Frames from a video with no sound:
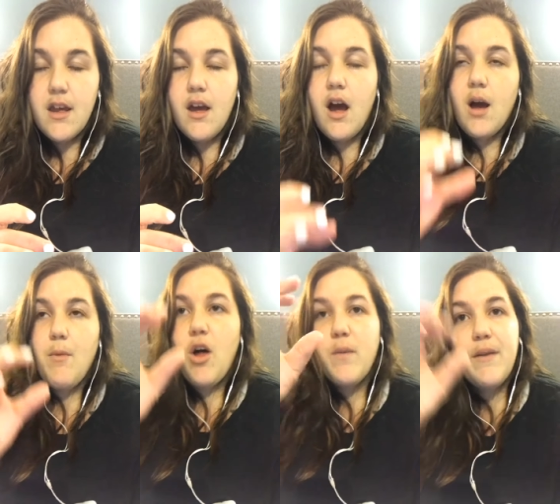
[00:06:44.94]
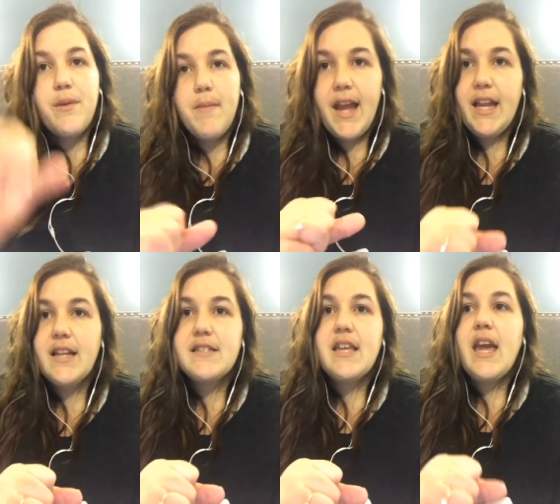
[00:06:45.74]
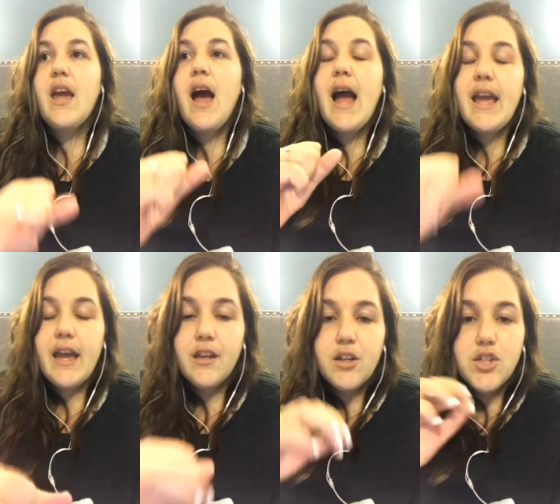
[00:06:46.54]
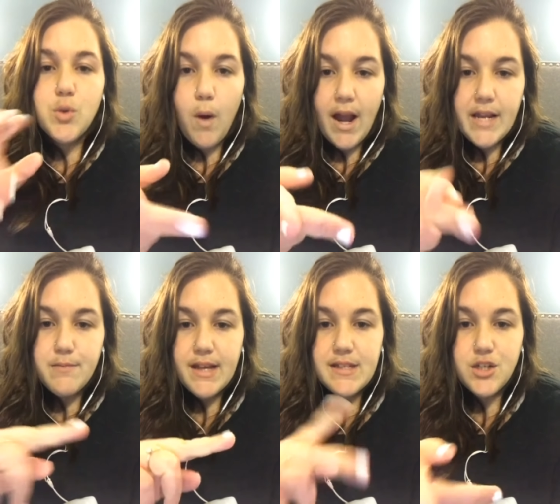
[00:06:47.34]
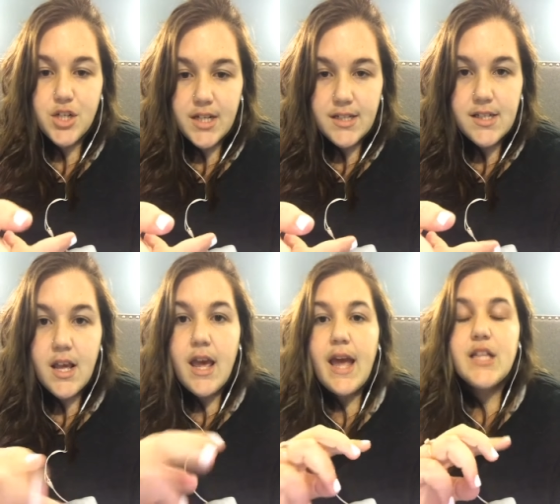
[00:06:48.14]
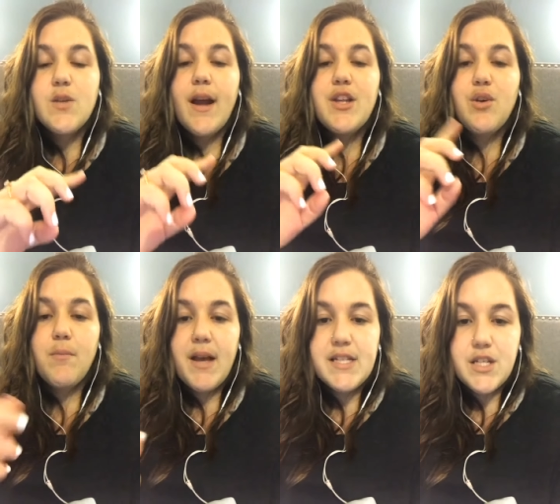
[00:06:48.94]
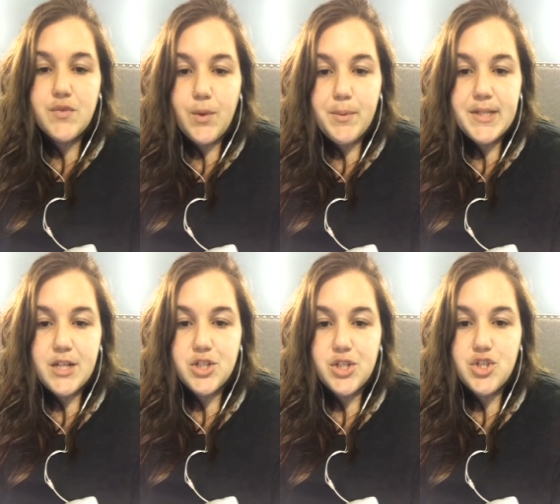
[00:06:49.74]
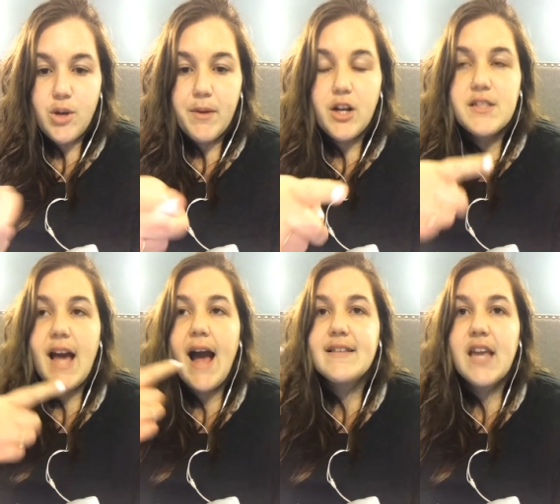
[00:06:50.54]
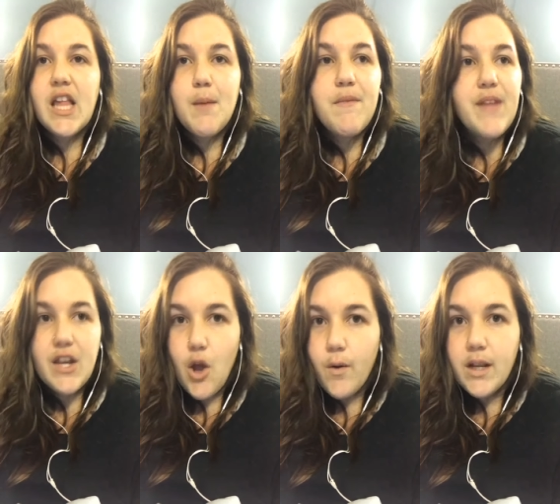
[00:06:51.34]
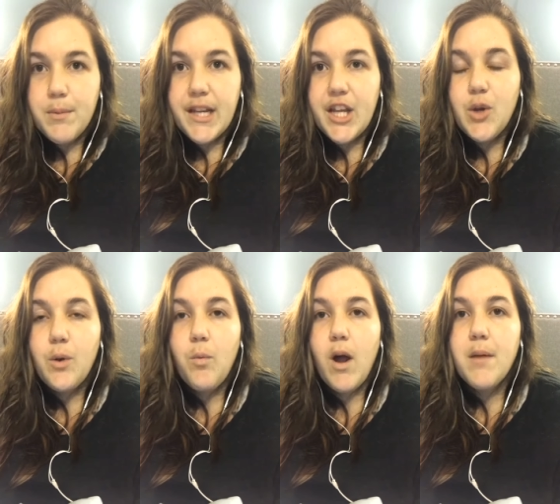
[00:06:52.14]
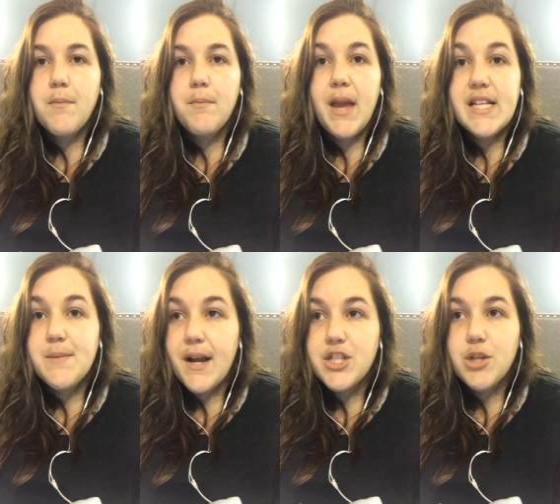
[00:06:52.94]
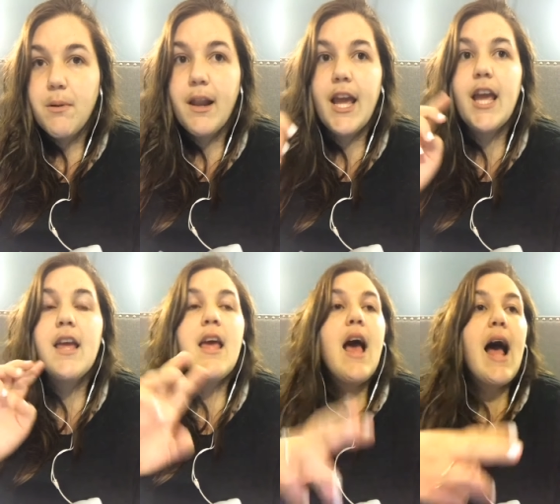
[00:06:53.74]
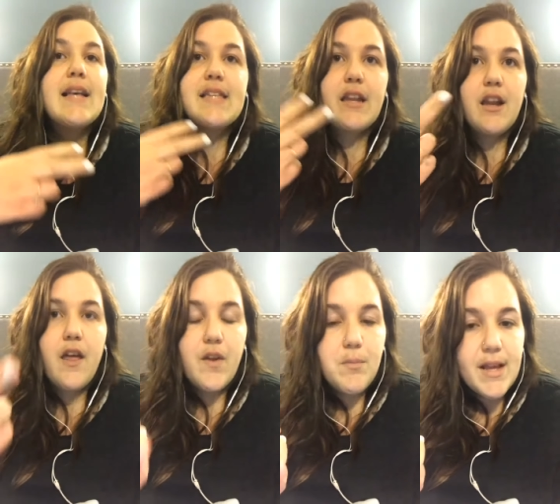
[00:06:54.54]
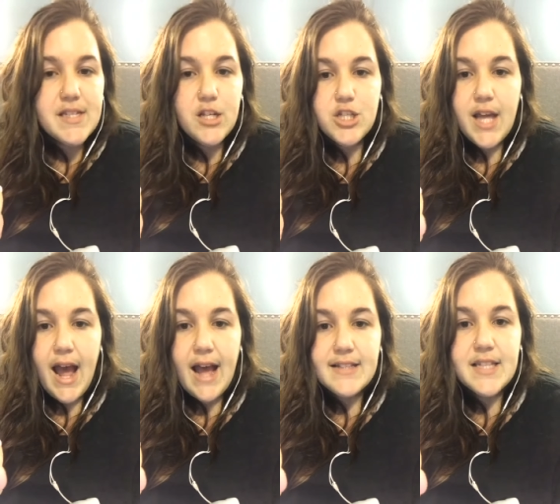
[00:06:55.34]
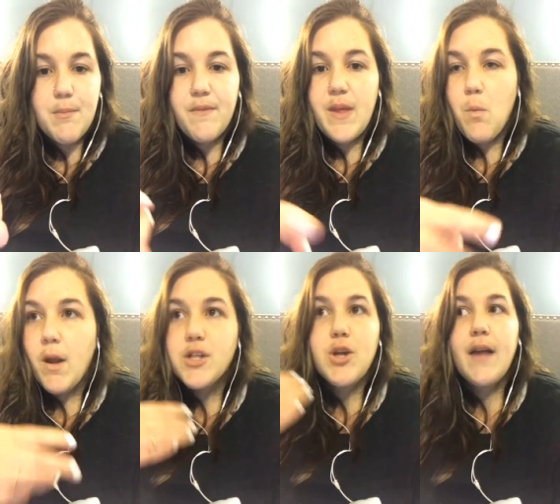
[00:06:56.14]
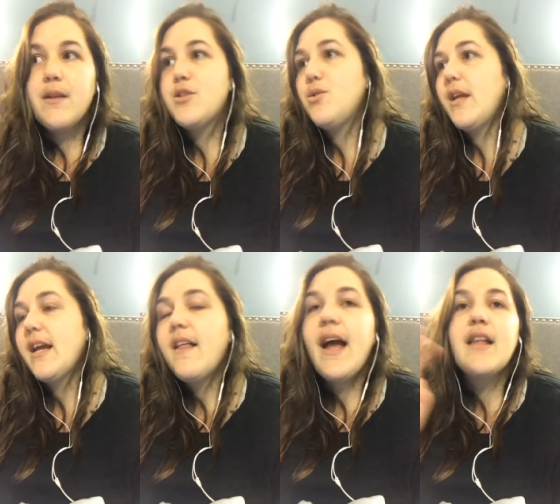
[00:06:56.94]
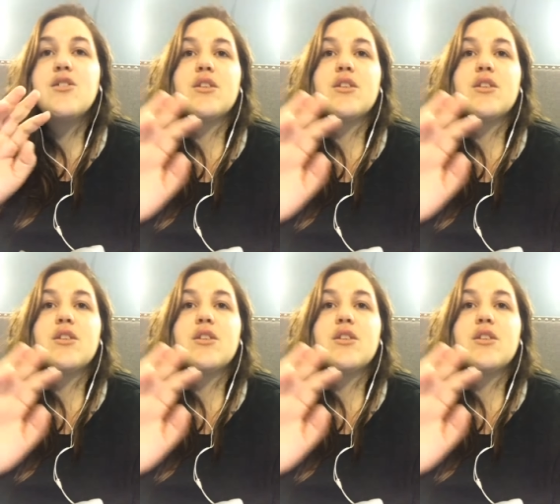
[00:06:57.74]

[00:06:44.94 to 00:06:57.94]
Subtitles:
all the way from A to Z. I intertwine messages, and so I do a message for potential distributors asking them if they know anybody who would want to make some extra money. I send another message that asks them if they want to try the 2-day cleanse, or